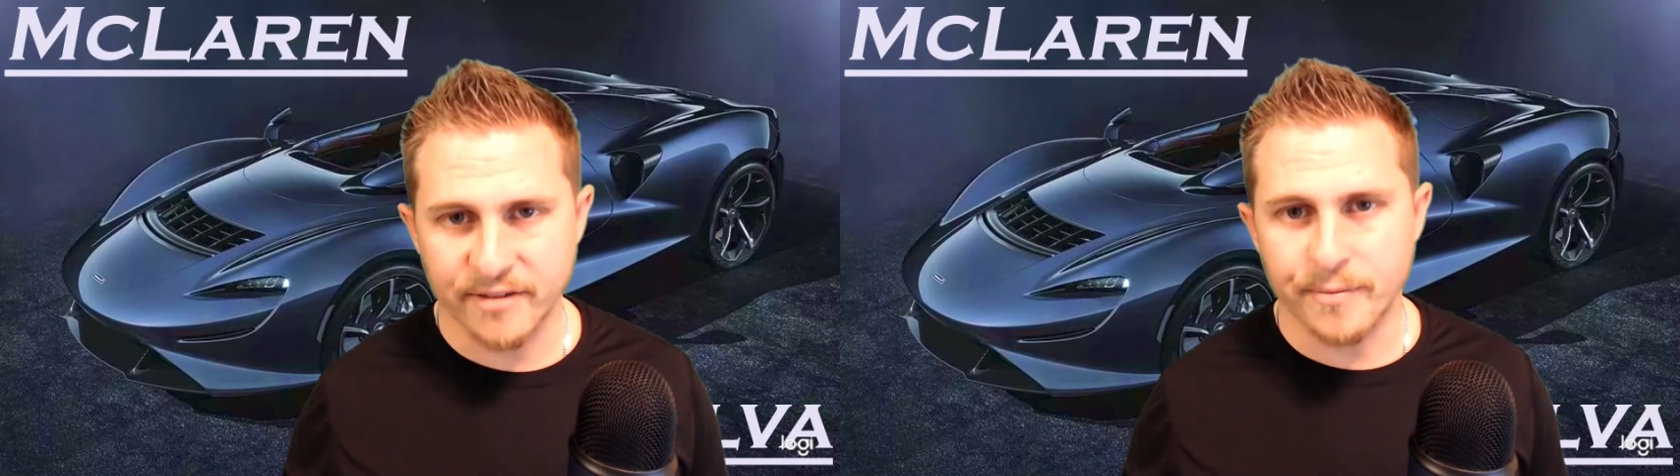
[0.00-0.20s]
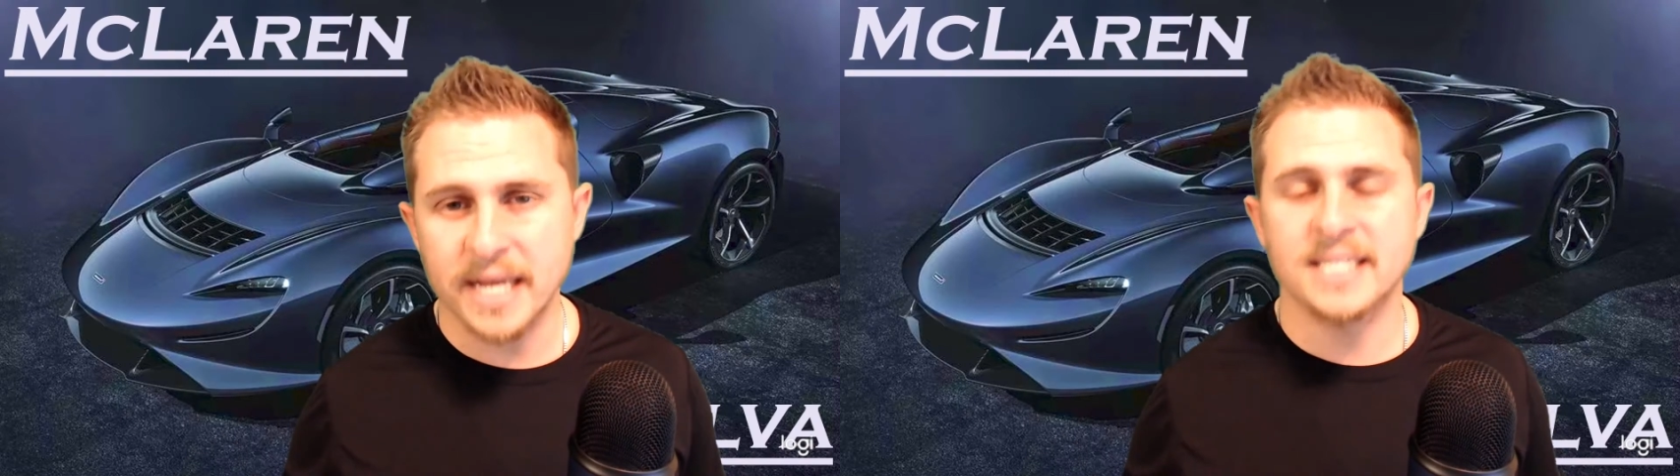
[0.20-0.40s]

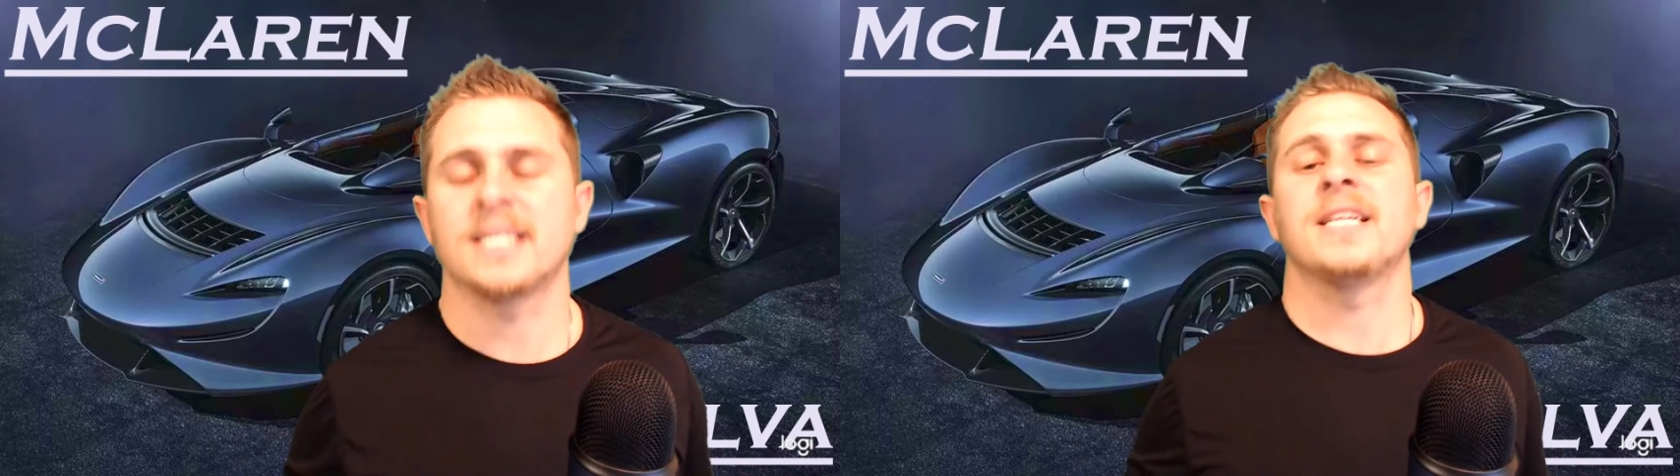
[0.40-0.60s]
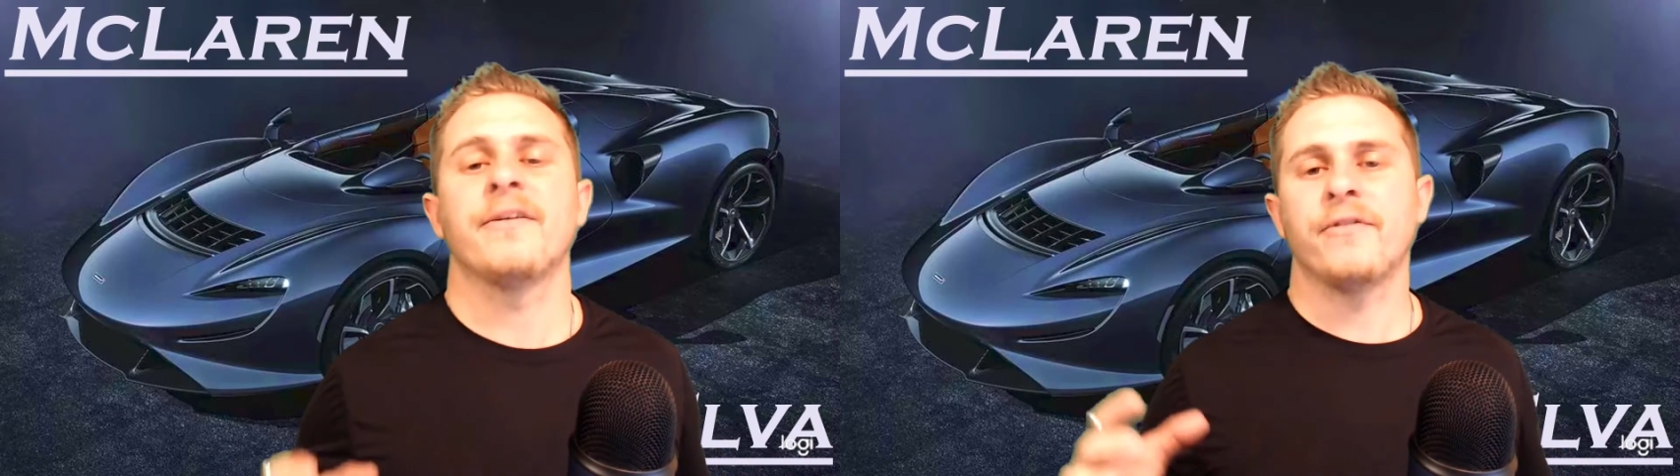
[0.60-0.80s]

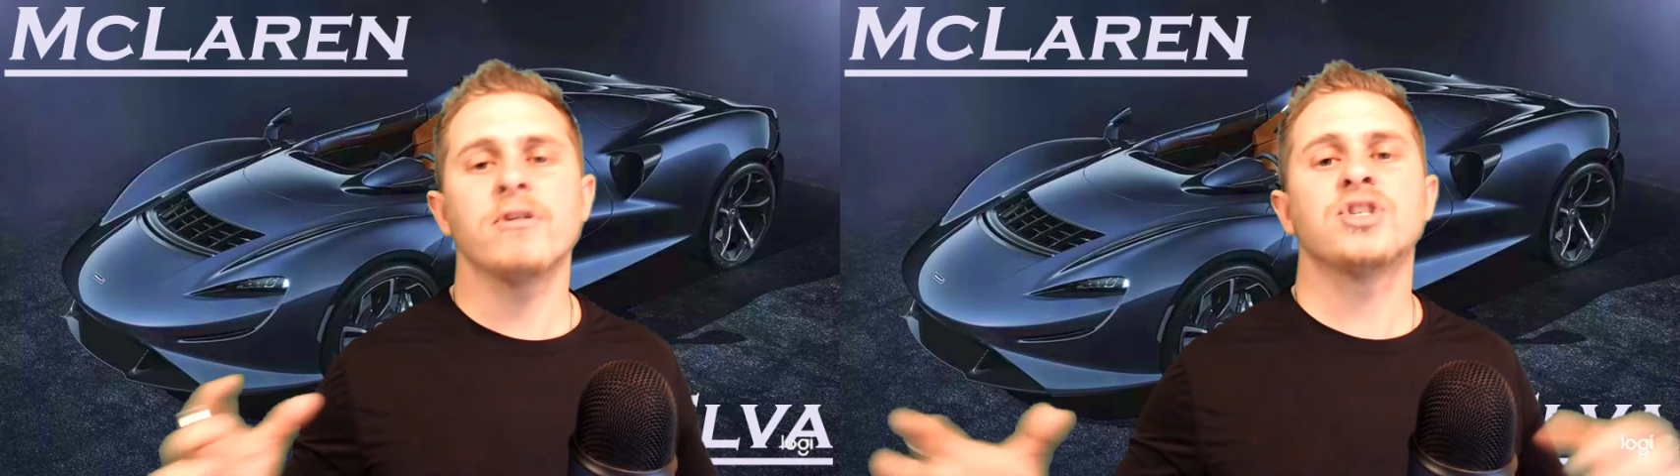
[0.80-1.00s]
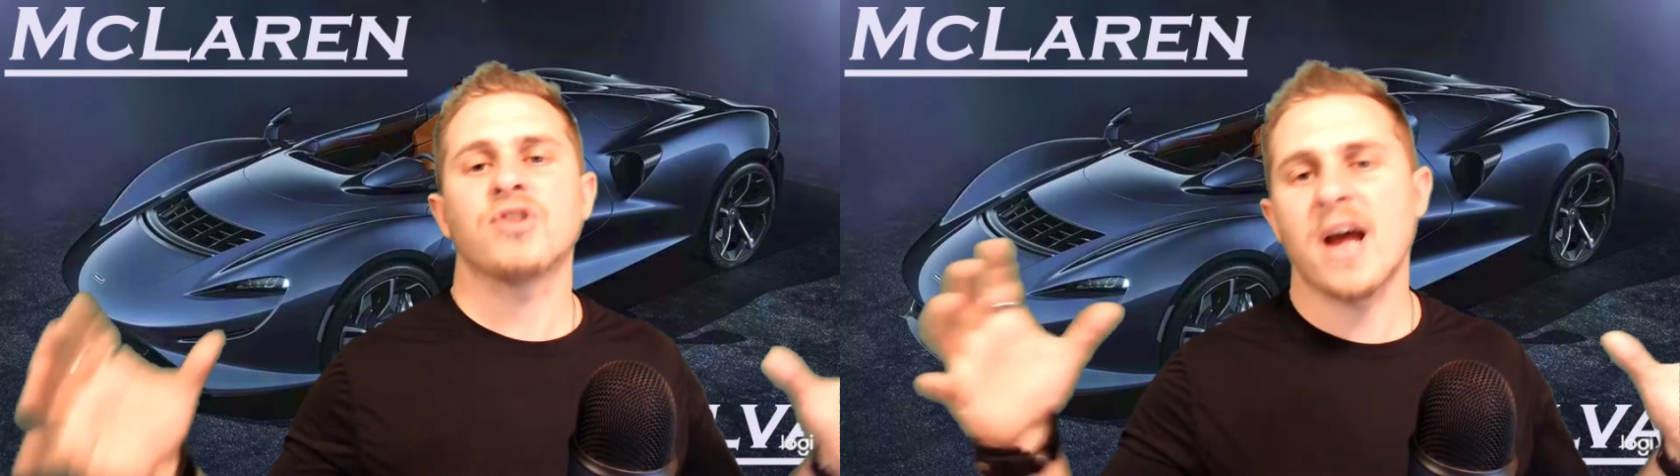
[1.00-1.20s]
Basically, if you're
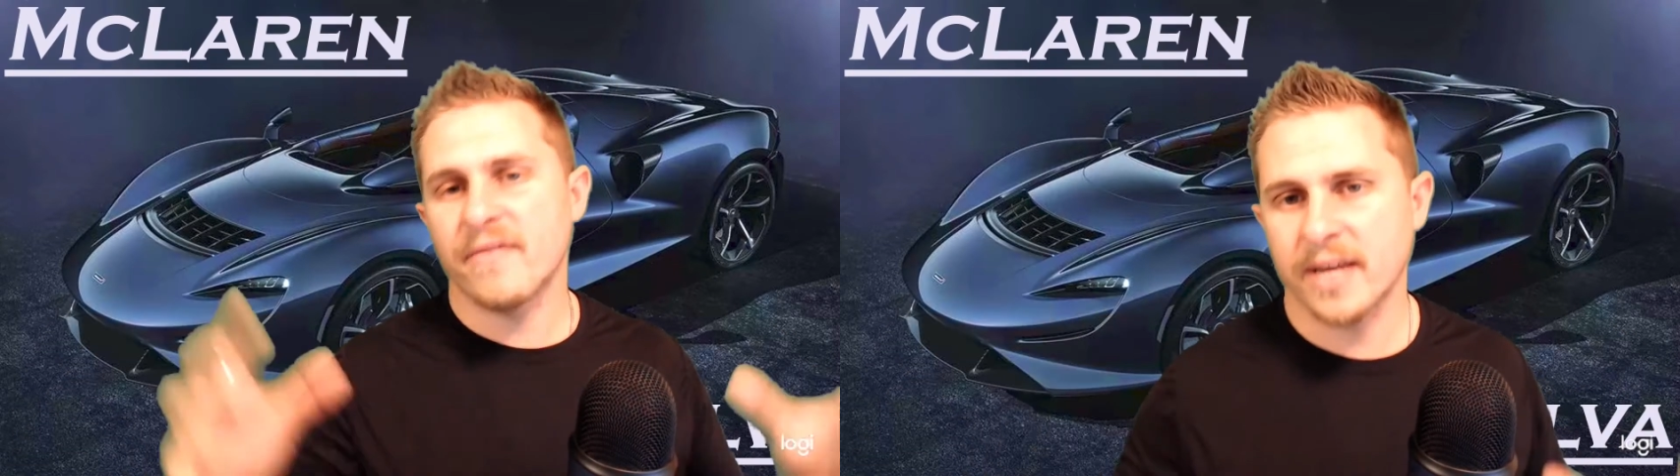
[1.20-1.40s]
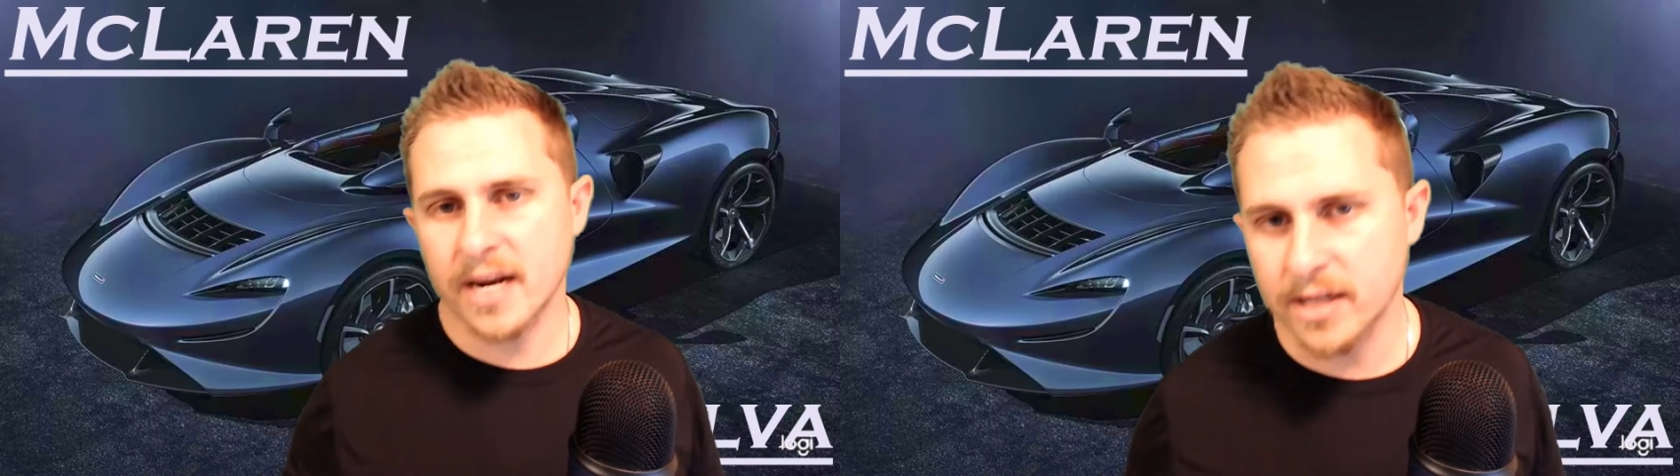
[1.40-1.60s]

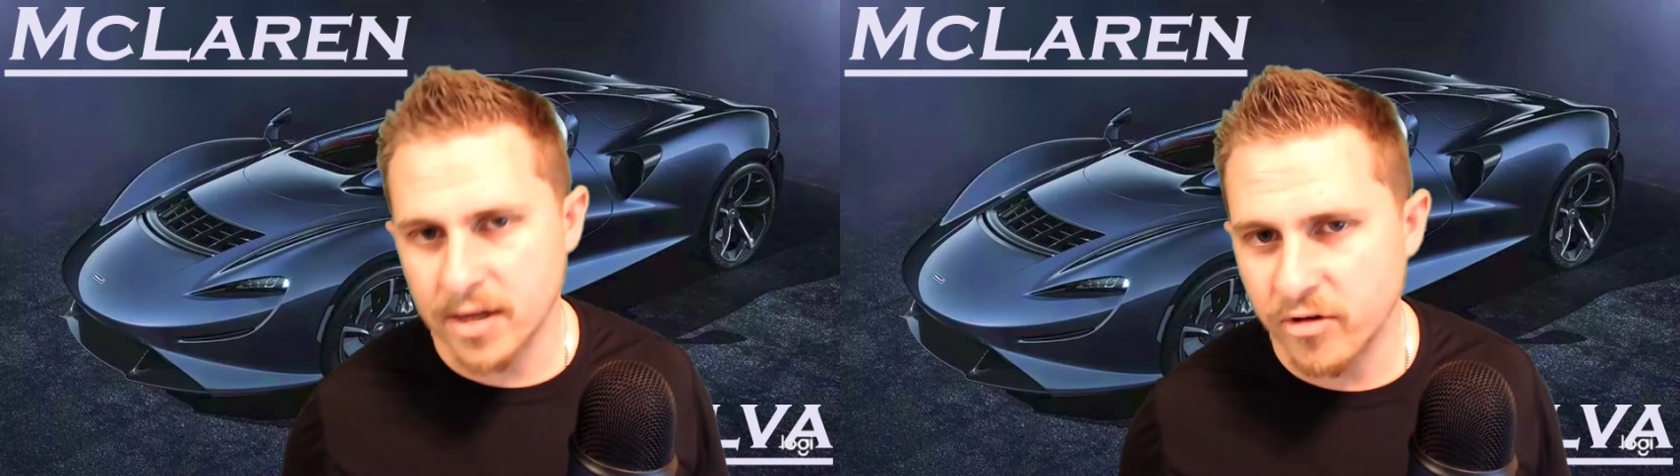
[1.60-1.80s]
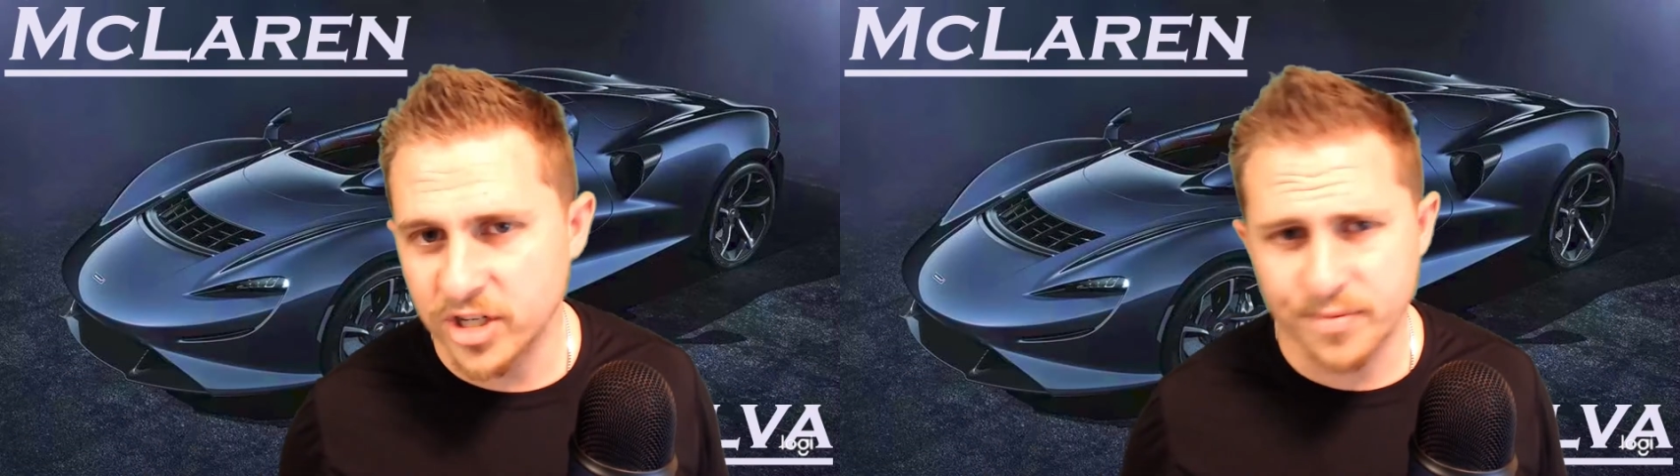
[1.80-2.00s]
driving at a
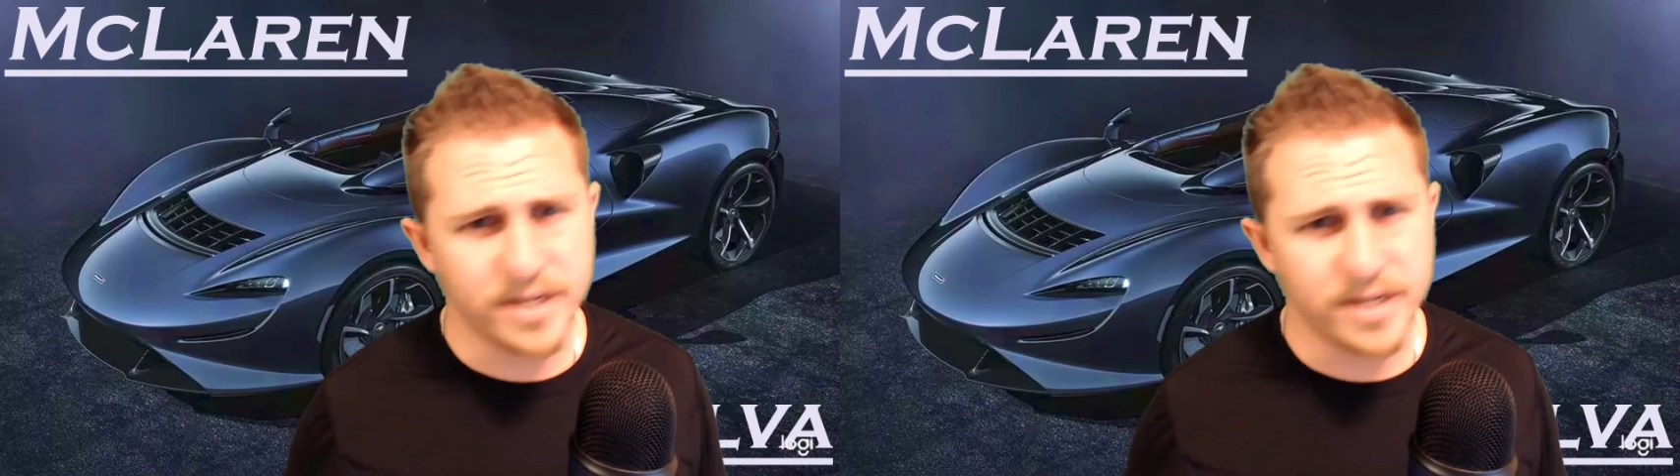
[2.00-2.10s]
lower speed,